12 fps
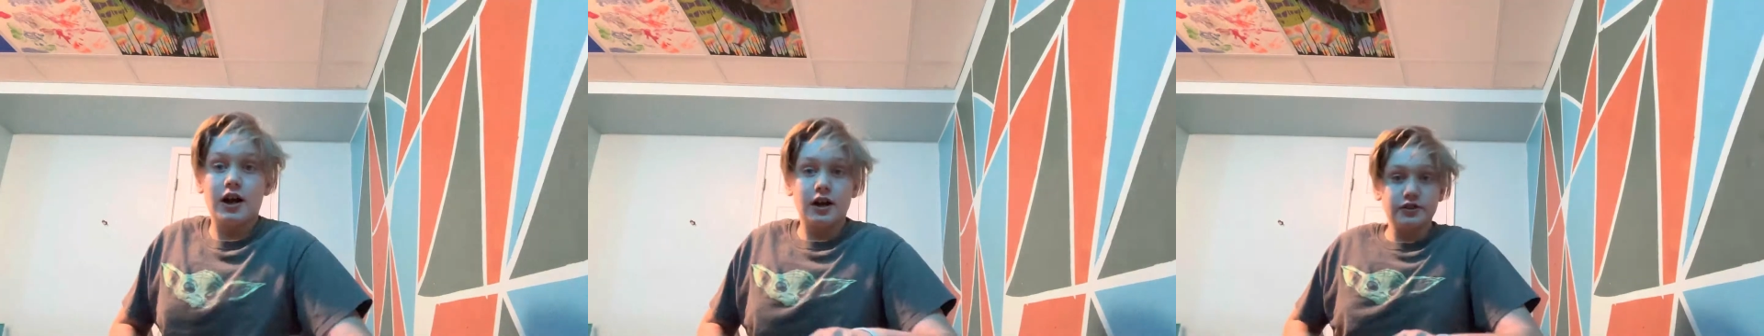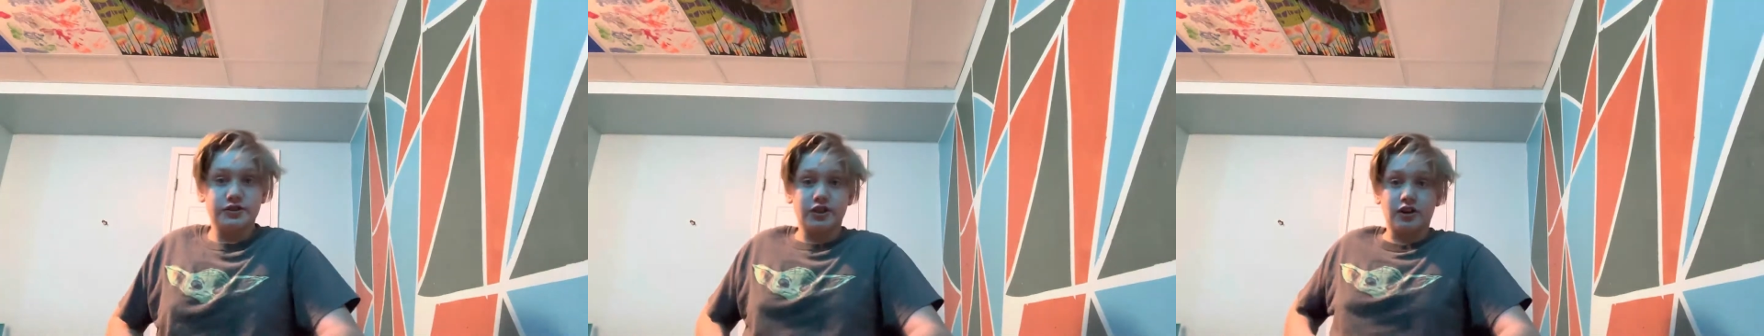
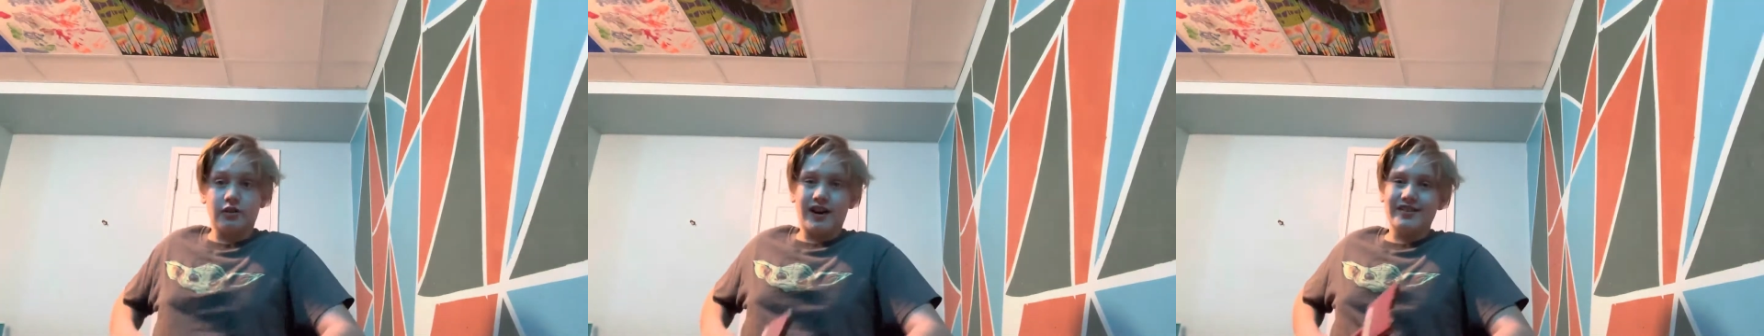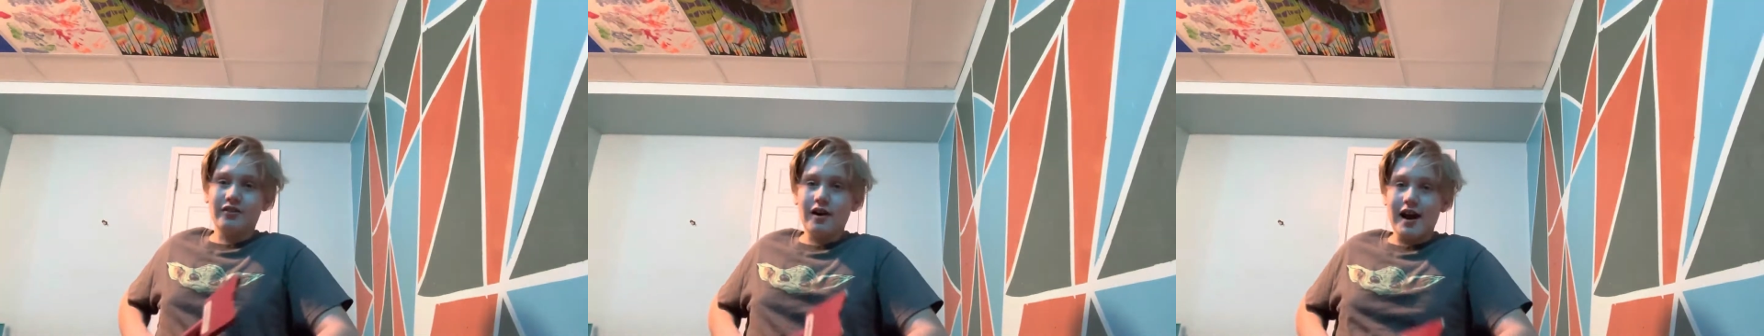So I
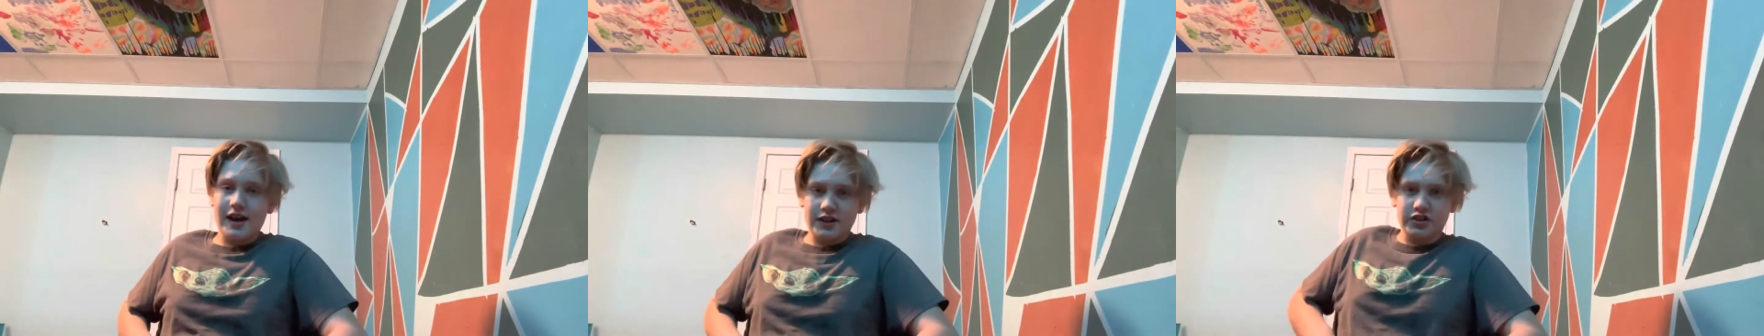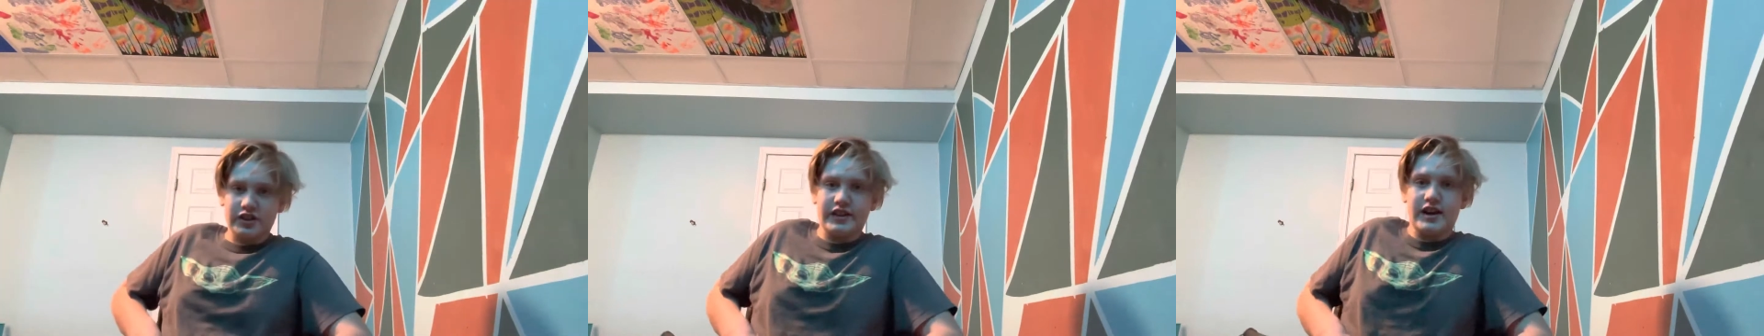don't
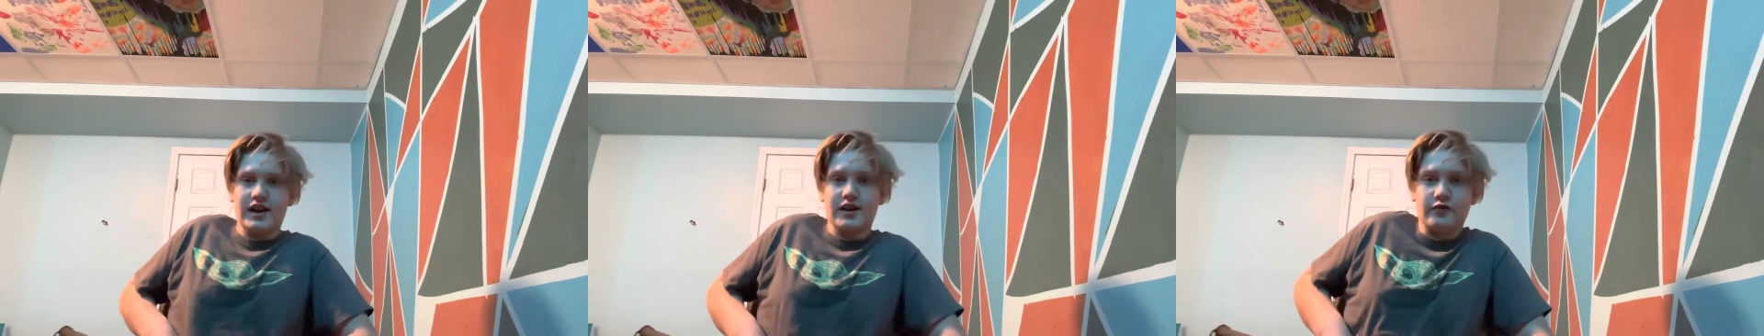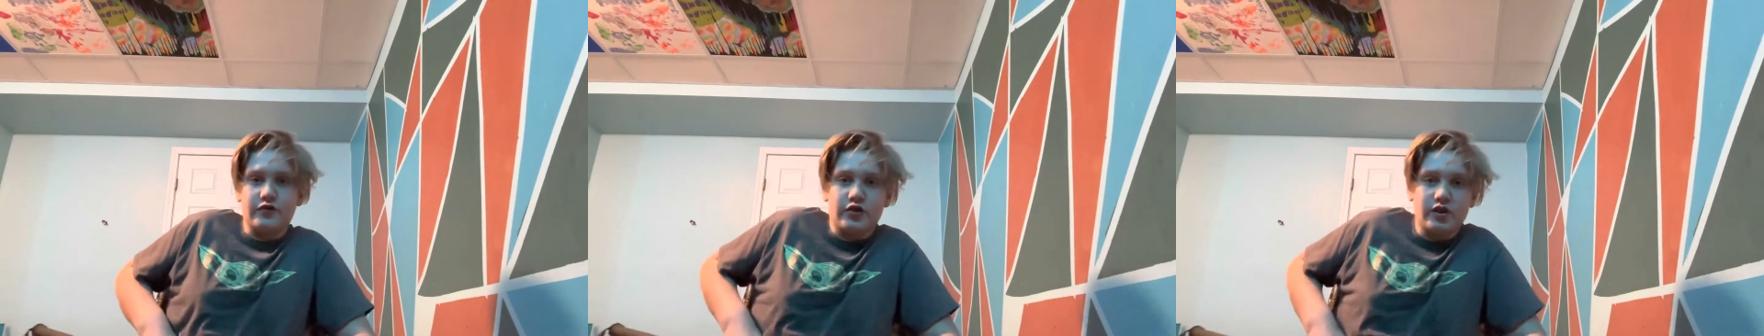actually
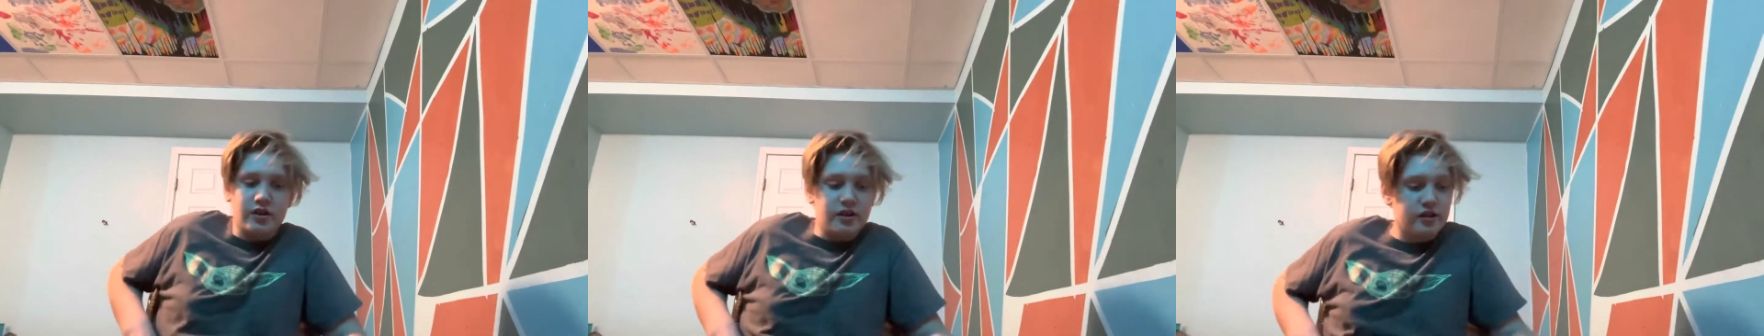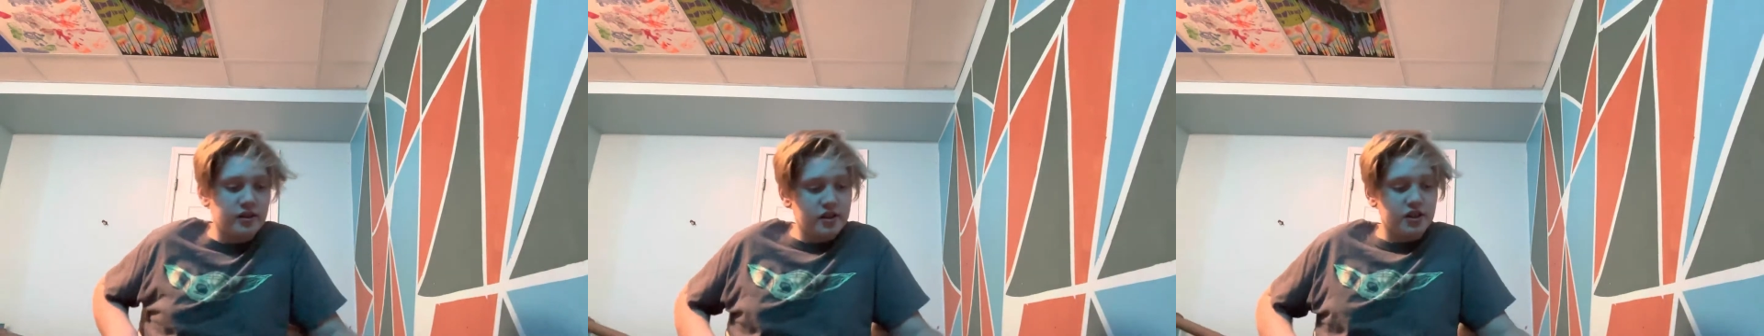have
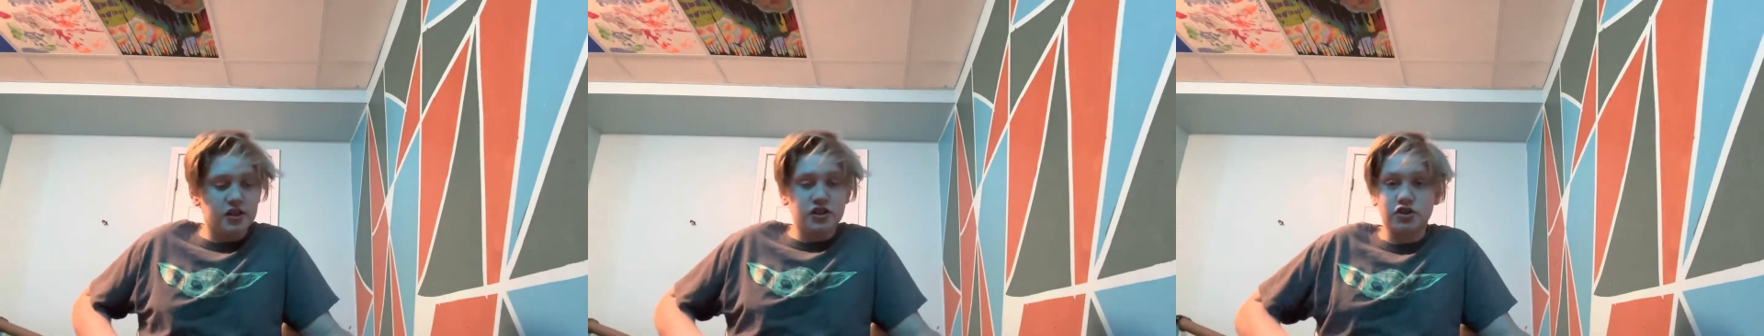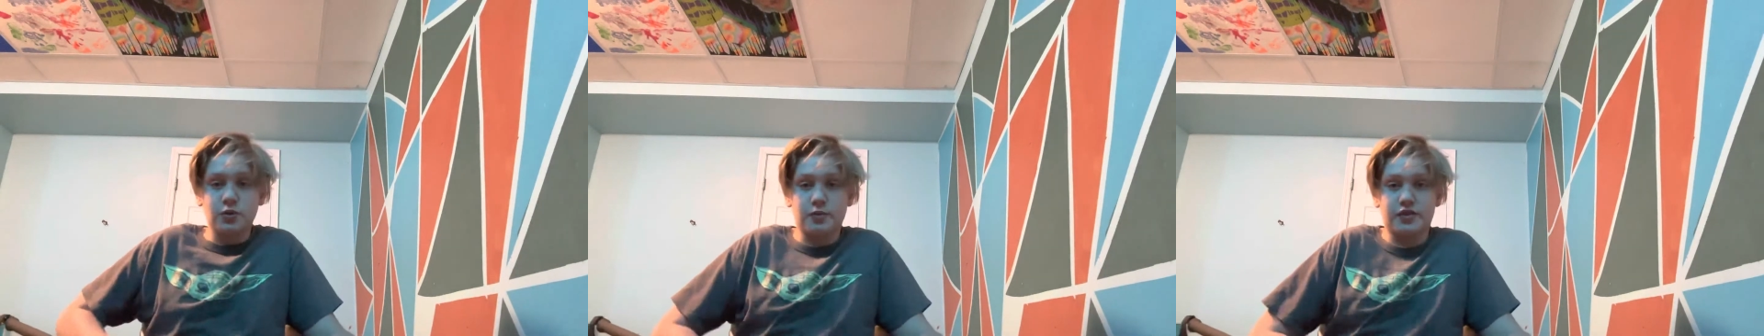
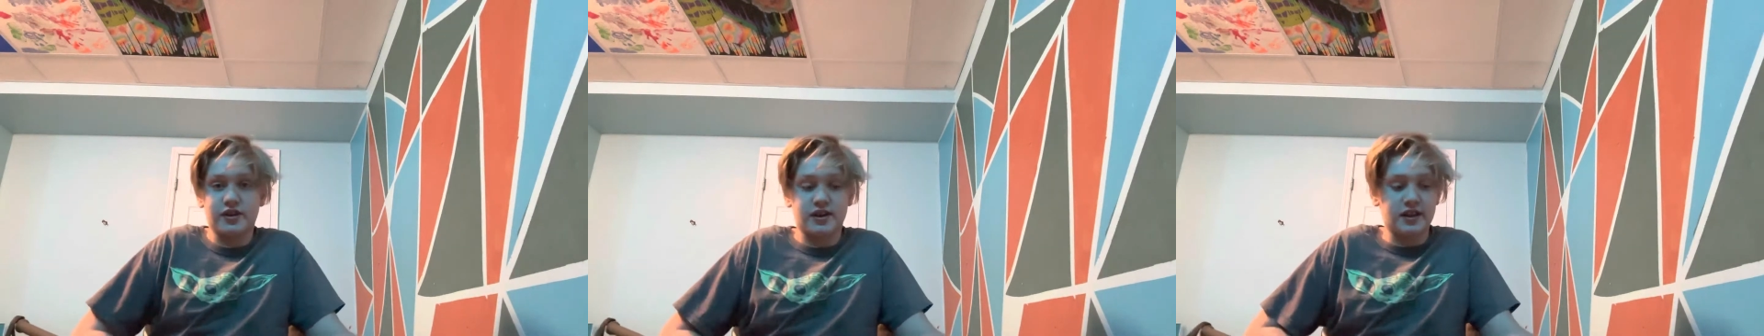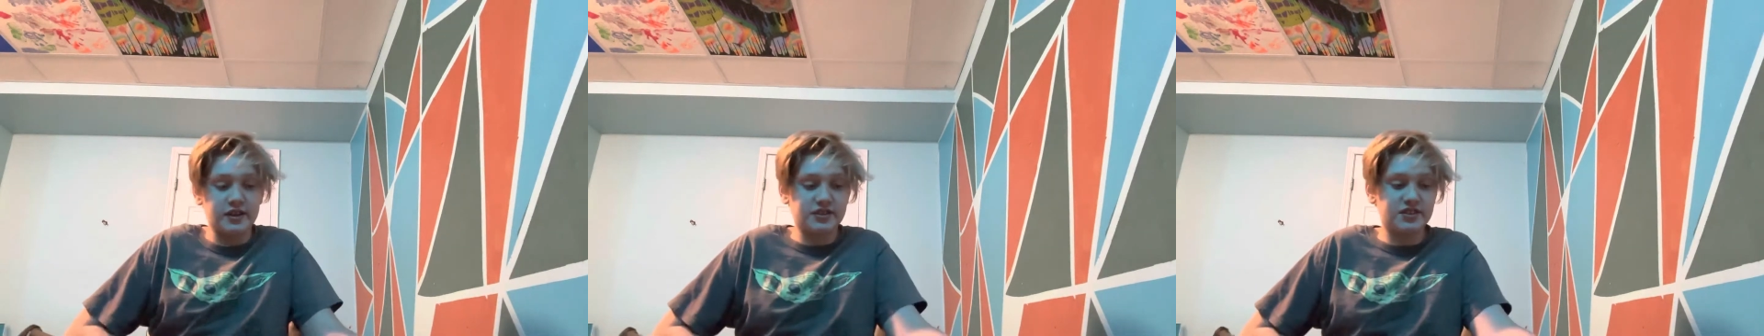super thick
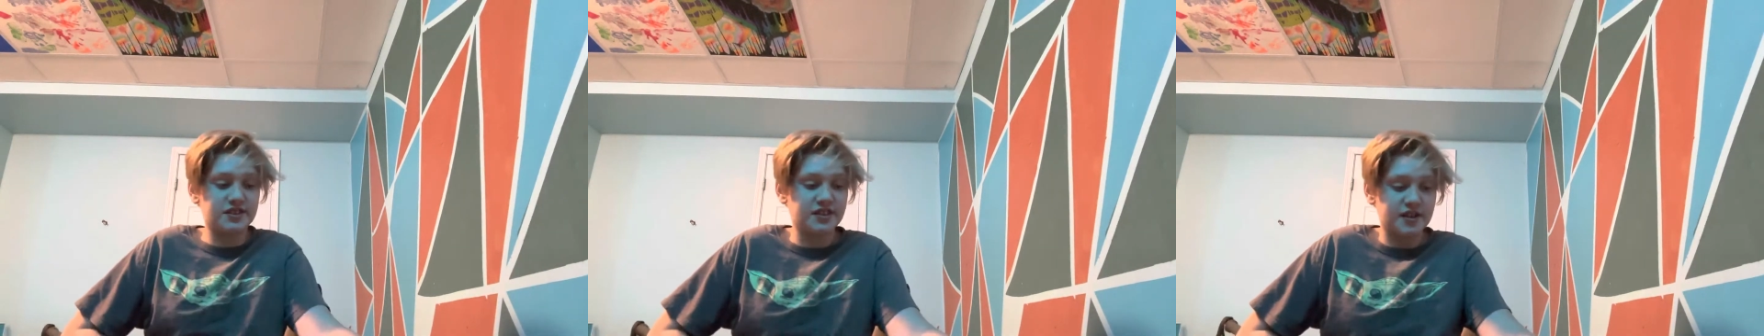ice